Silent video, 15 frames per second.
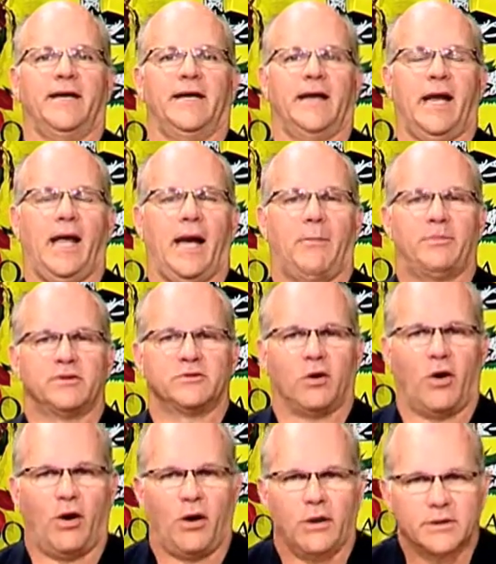It happens
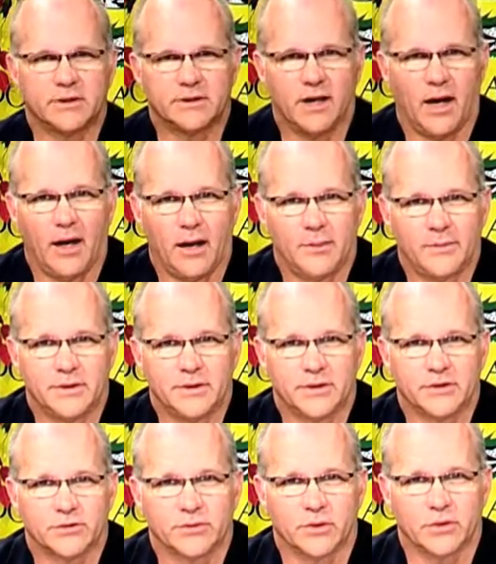all the time in
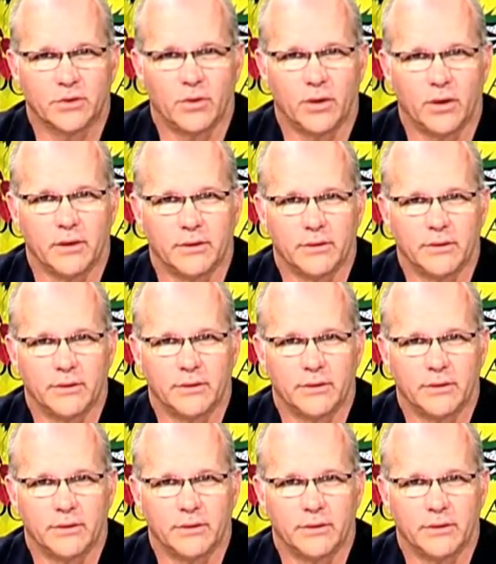district court.